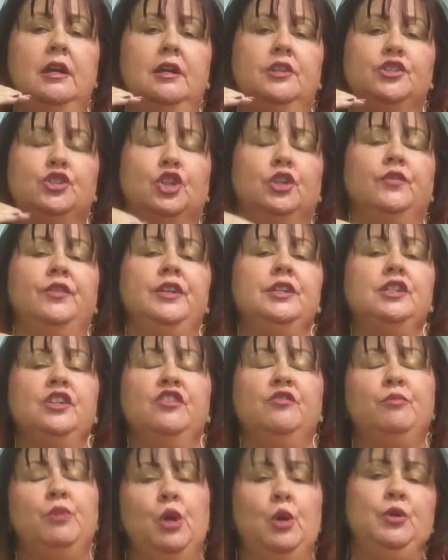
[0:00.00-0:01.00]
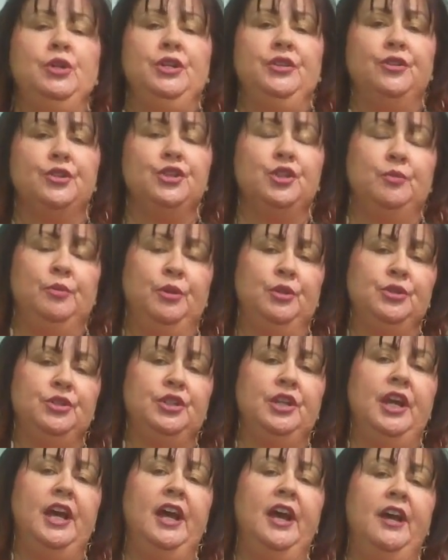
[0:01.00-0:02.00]
servings of protein they're supposed
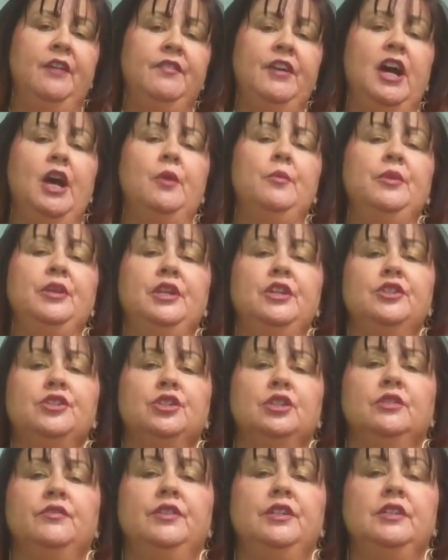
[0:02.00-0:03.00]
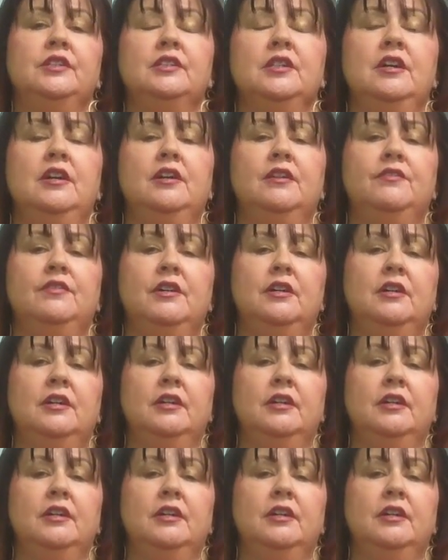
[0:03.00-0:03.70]
to have, how many servings of